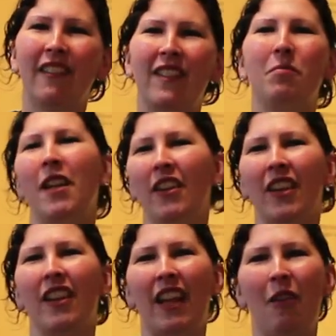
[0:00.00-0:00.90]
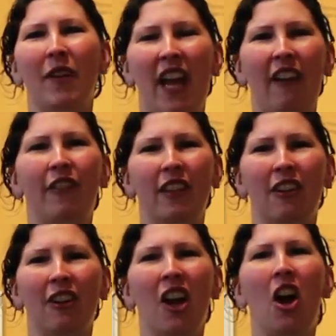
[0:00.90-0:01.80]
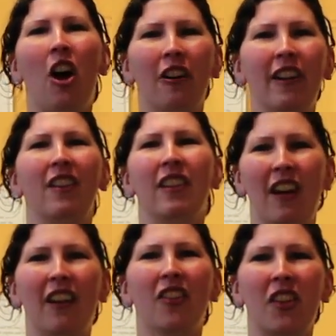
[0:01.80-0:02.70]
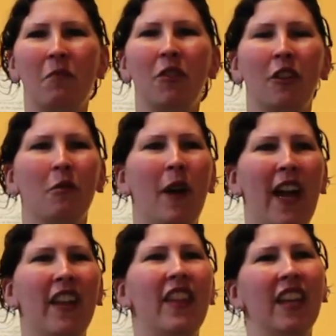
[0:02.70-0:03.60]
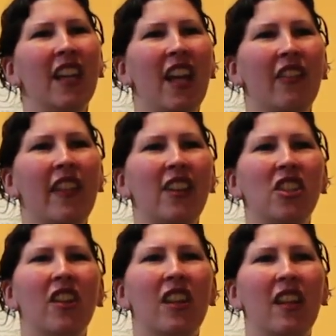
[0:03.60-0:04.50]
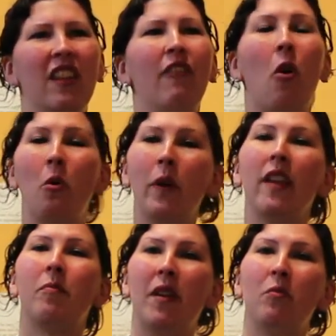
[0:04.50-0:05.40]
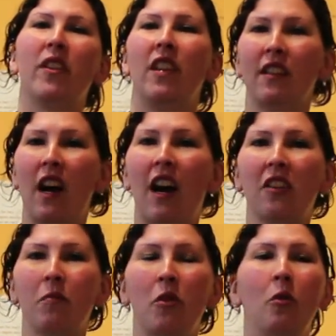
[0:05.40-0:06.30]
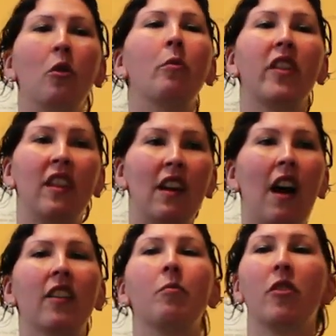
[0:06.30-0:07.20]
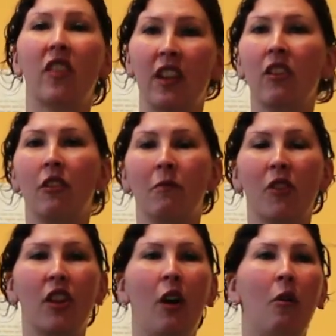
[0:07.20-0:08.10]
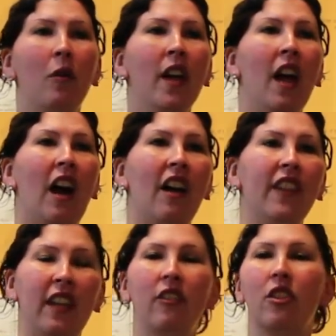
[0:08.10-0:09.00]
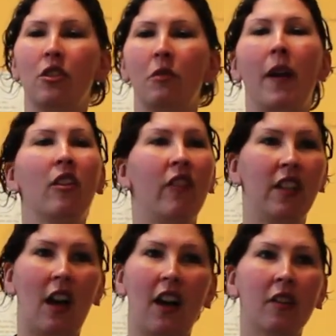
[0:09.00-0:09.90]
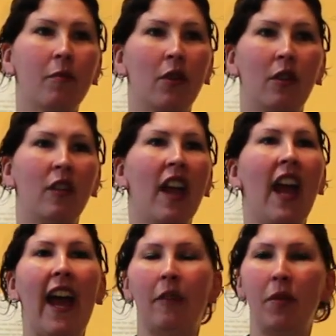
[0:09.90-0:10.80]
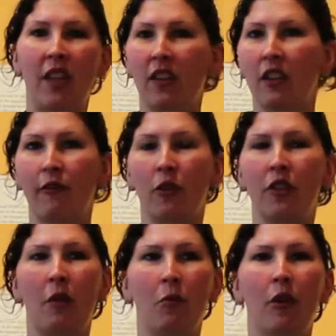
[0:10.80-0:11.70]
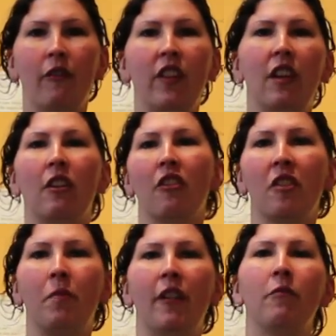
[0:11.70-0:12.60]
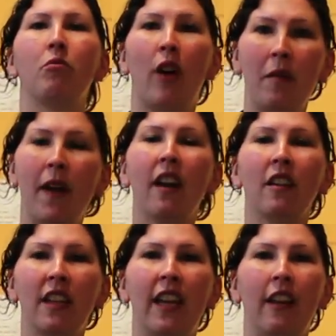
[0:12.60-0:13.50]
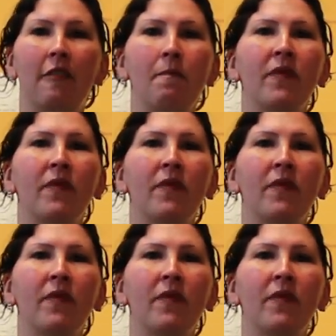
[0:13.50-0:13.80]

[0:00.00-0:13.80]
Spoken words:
of the pieces that we have here are in a similar way, that they've always been within the hospital or within the hospital system. So the Institute of Pennsylvania Hospital had pieces for a number of years, but primarily